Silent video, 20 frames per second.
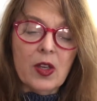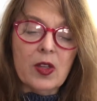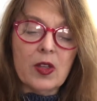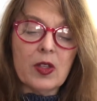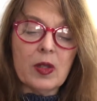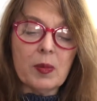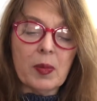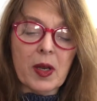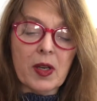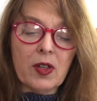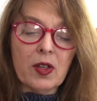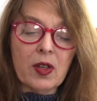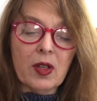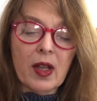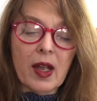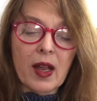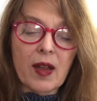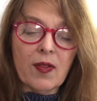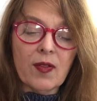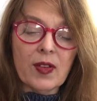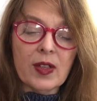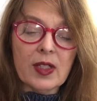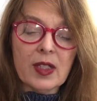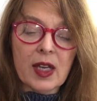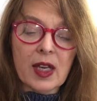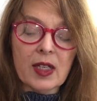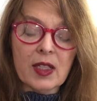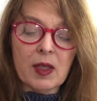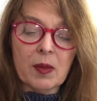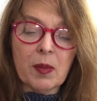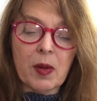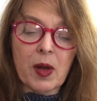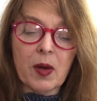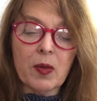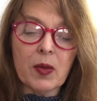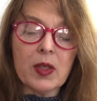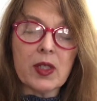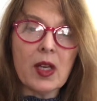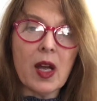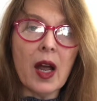You spend your life intent
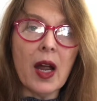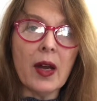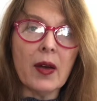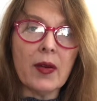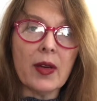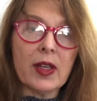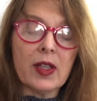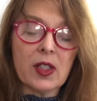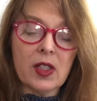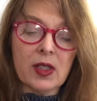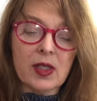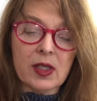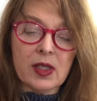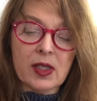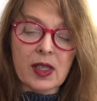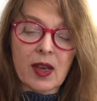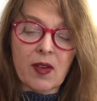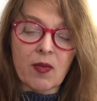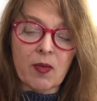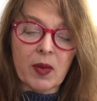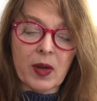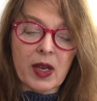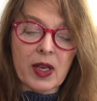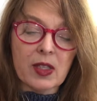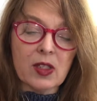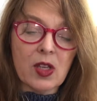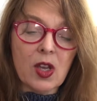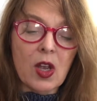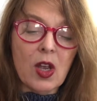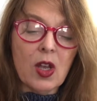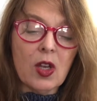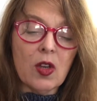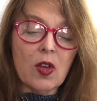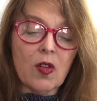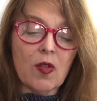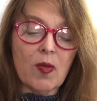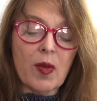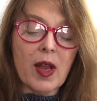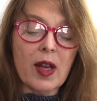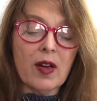upon retiring to the safe place you
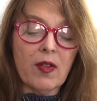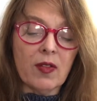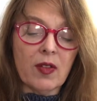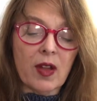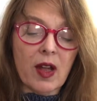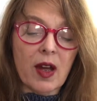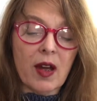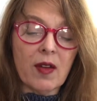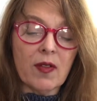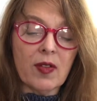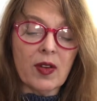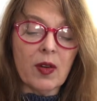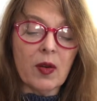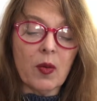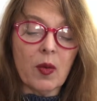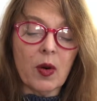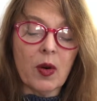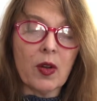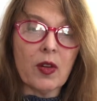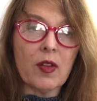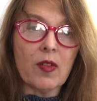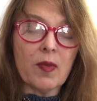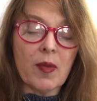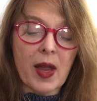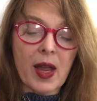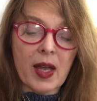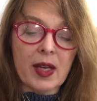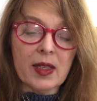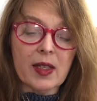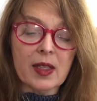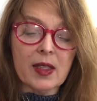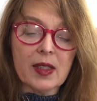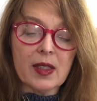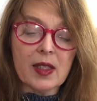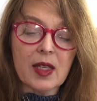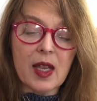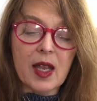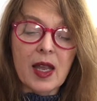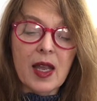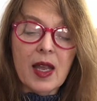have made of love in a world of
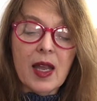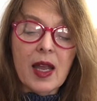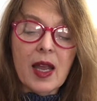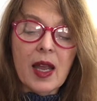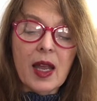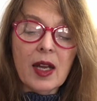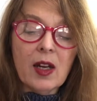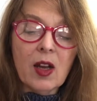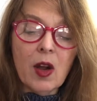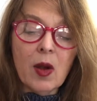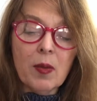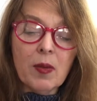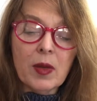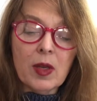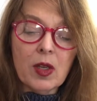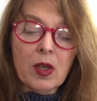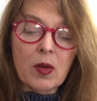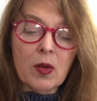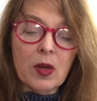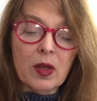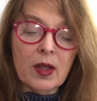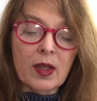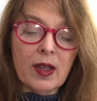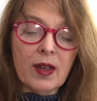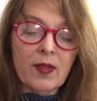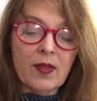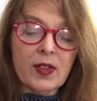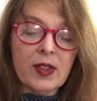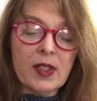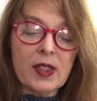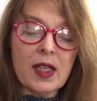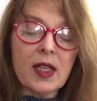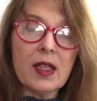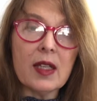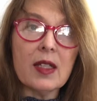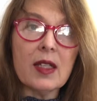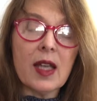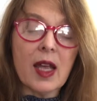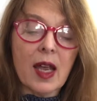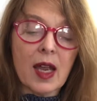madness, and hope that you will live to see
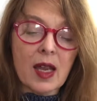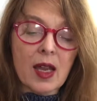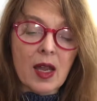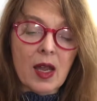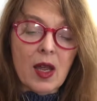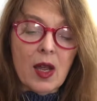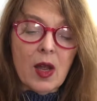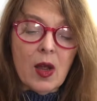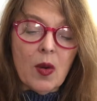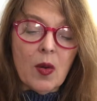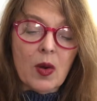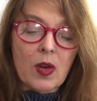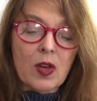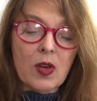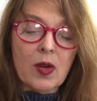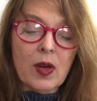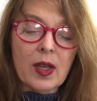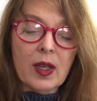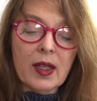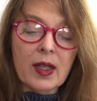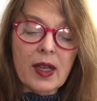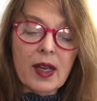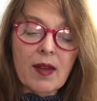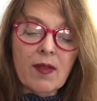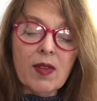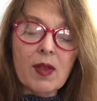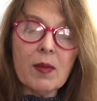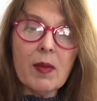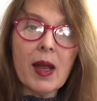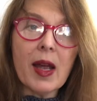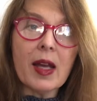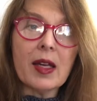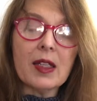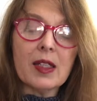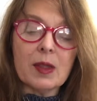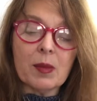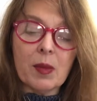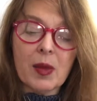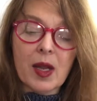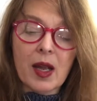the day when you can leave the
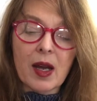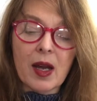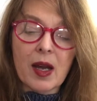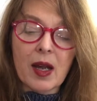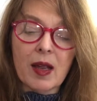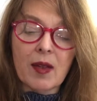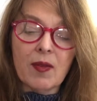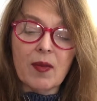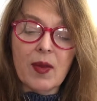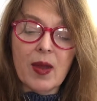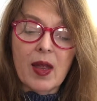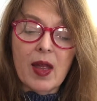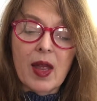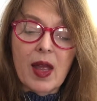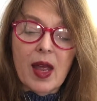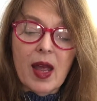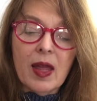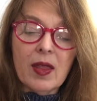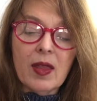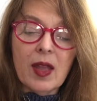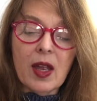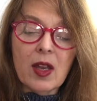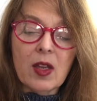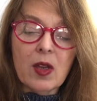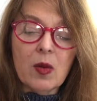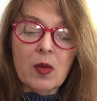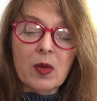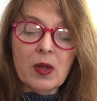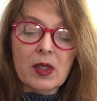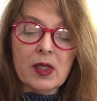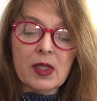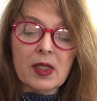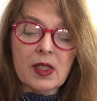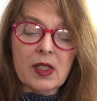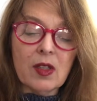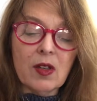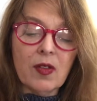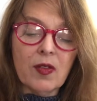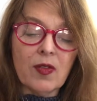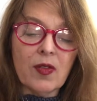madness behind, and that you will
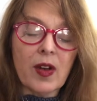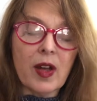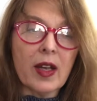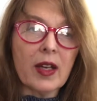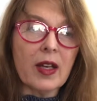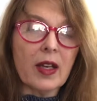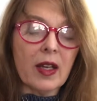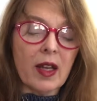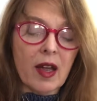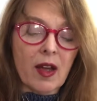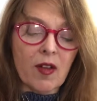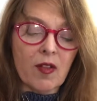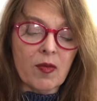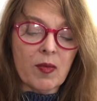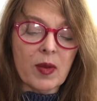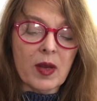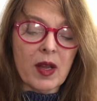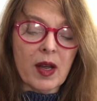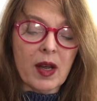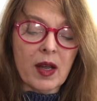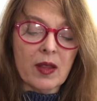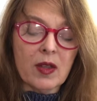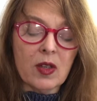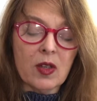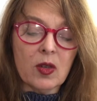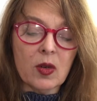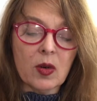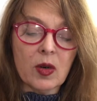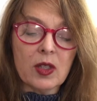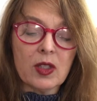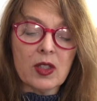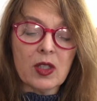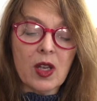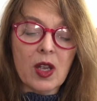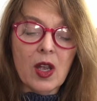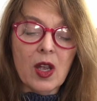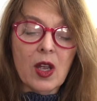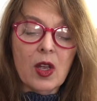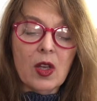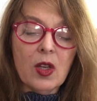still find love behind the doors
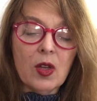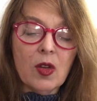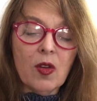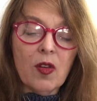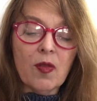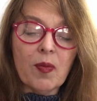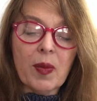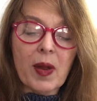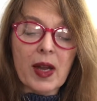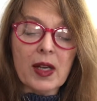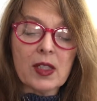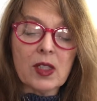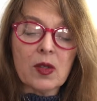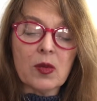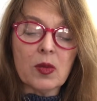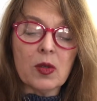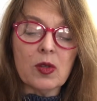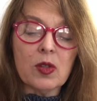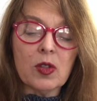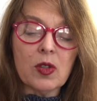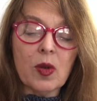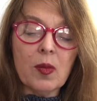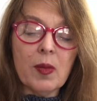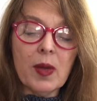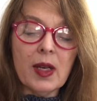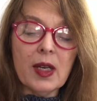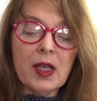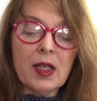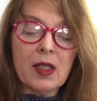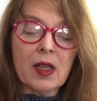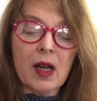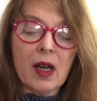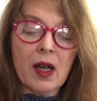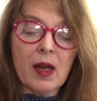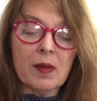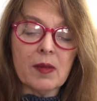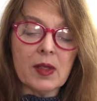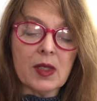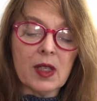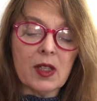you have passed through so many
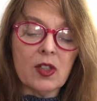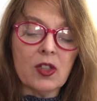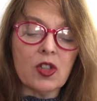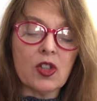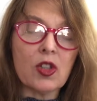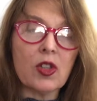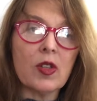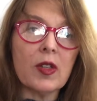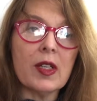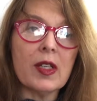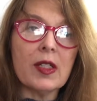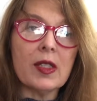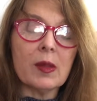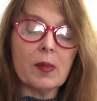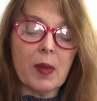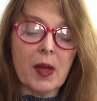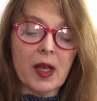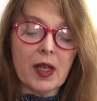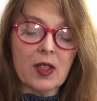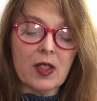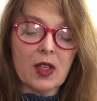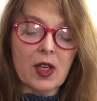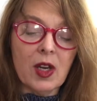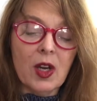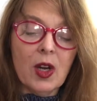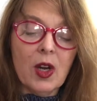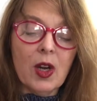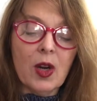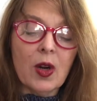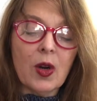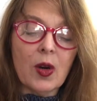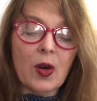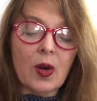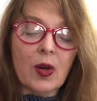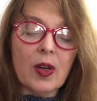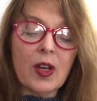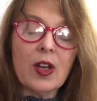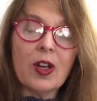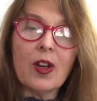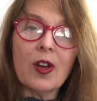times in a journey spent
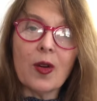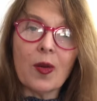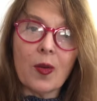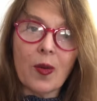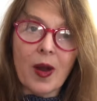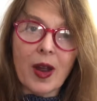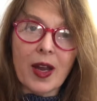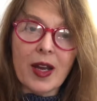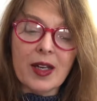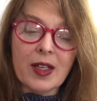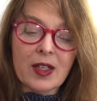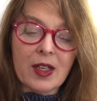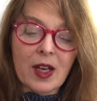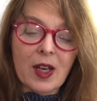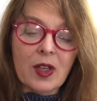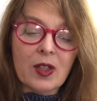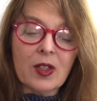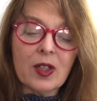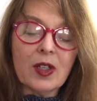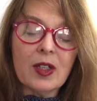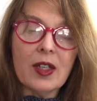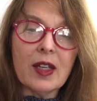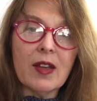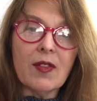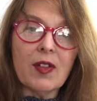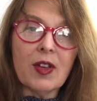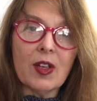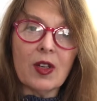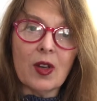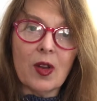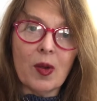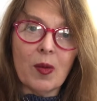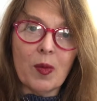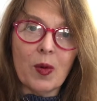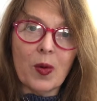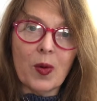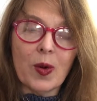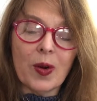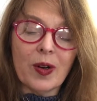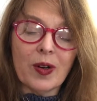earning your right to leave it no
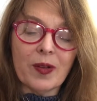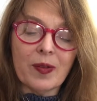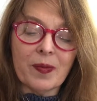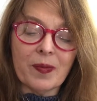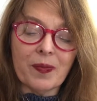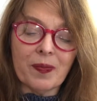more.